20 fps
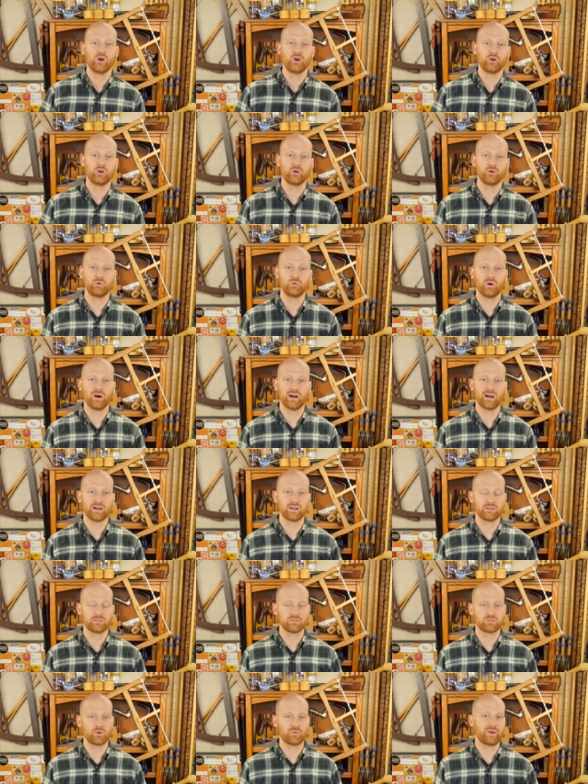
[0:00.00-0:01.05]
who
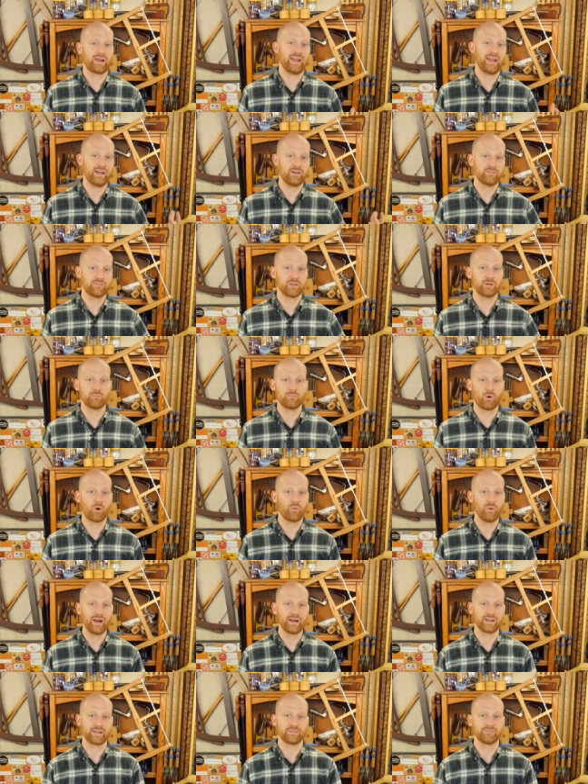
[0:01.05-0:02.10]
uh, don't have them
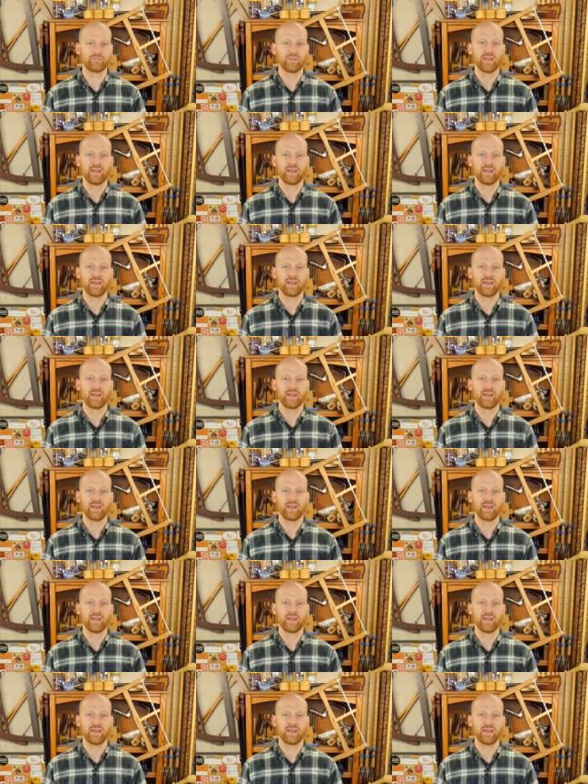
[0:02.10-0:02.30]
already.